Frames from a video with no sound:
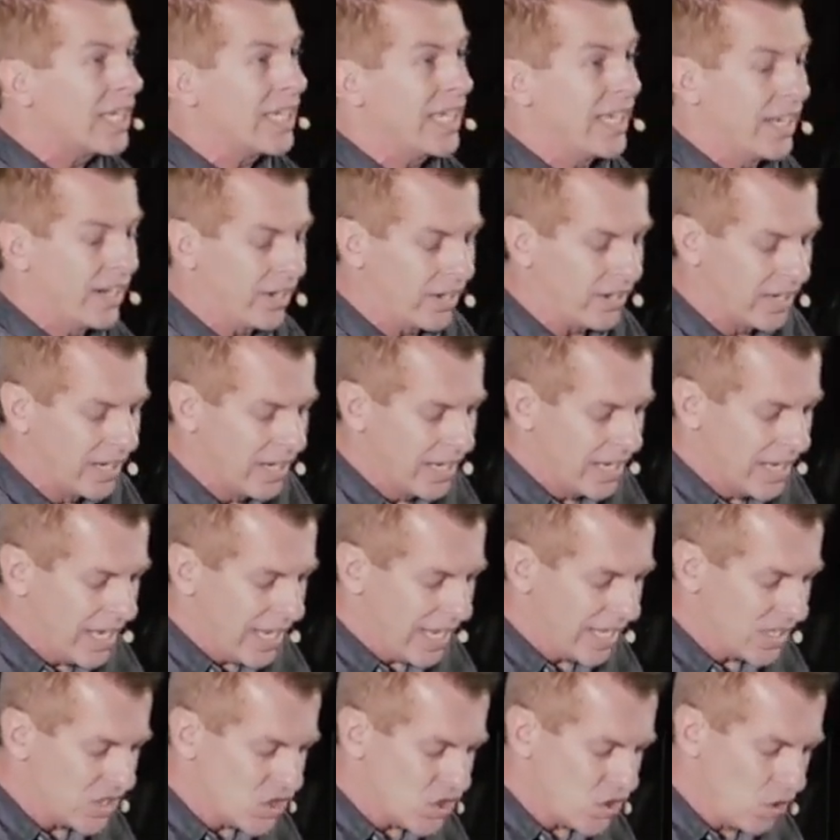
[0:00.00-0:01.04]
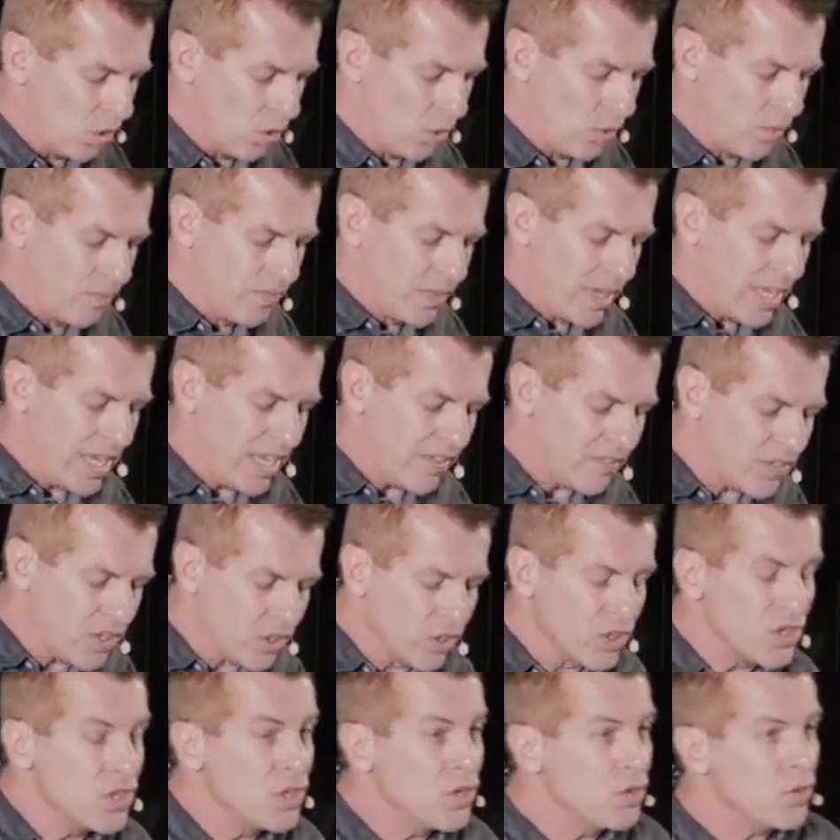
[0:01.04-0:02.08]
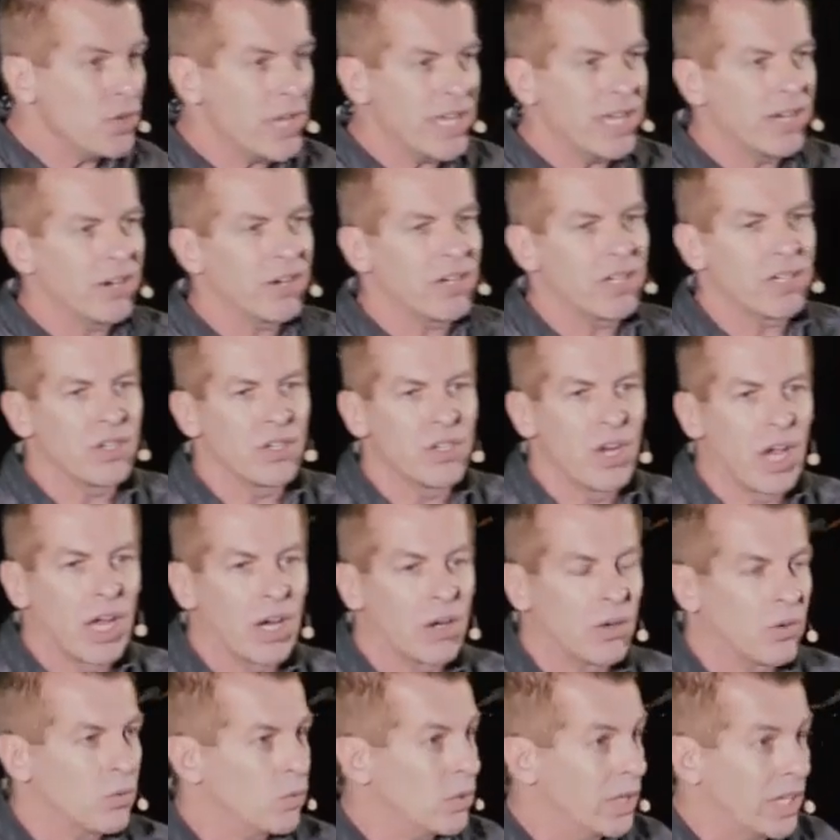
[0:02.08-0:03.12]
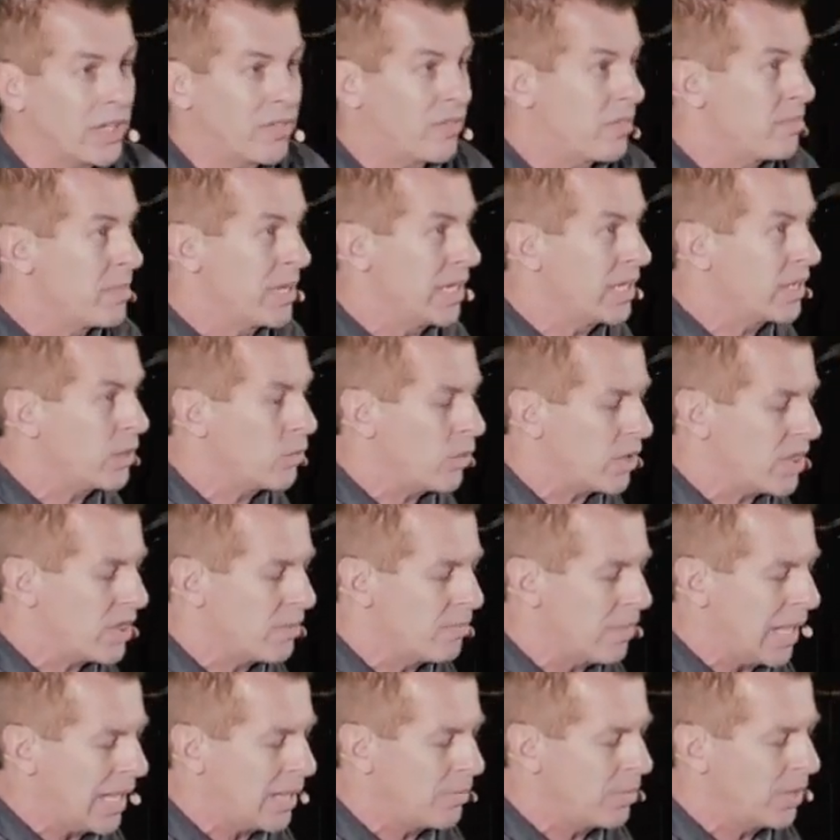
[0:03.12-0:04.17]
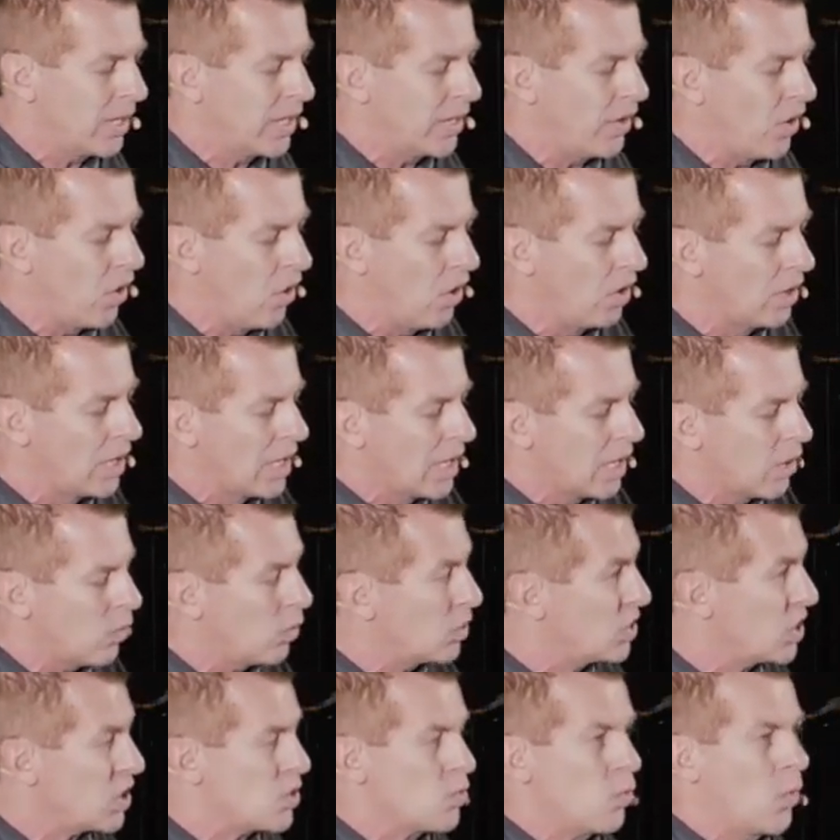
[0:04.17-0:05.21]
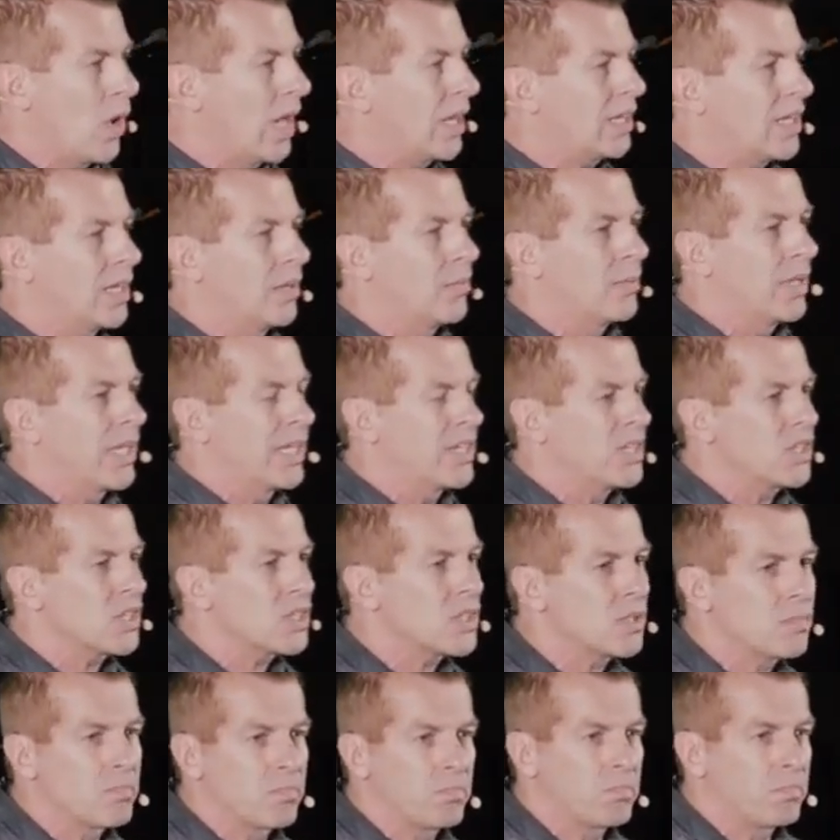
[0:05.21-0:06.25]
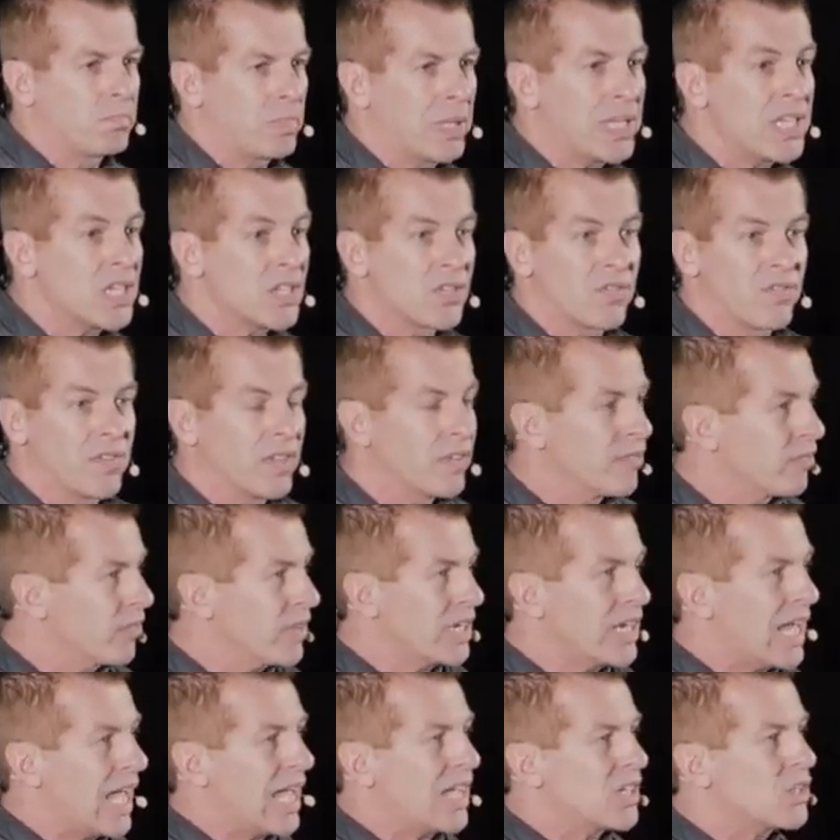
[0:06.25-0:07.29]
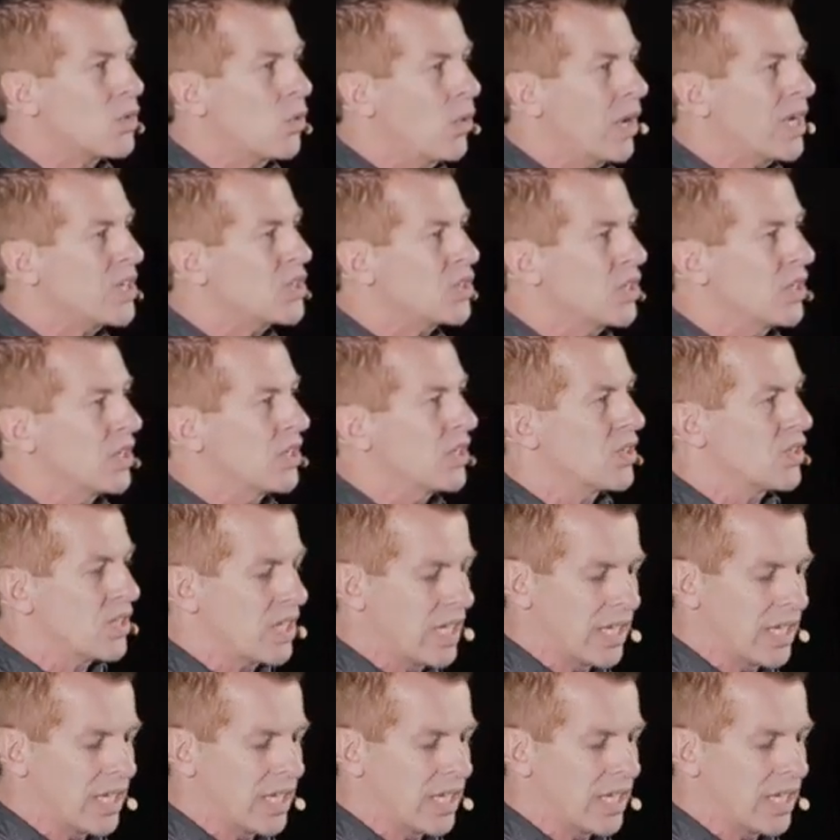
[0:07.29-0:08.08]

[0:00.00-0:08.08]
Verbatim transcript: here. And so if you're new here and you're not really familiar with the Bible at all, just welcome and just please feel free to ask questions.